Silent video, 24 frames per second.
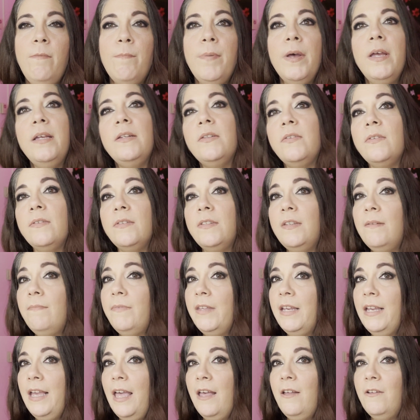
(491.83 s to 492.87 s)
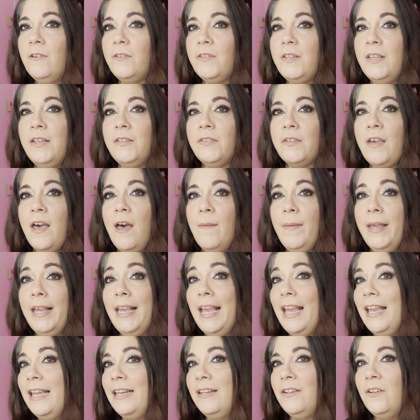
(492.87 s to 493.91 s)
but something else is coming
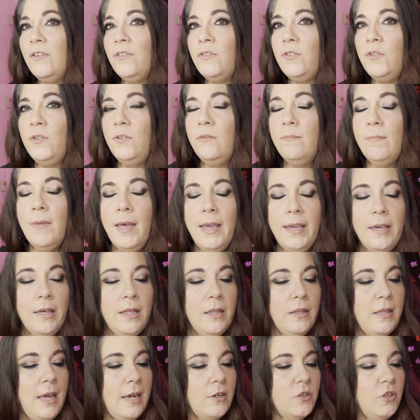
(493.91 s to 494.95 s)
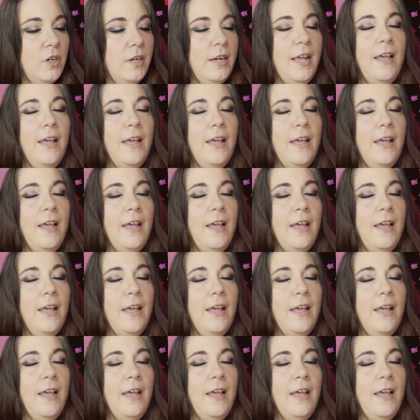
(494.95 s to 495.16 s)
into my collection,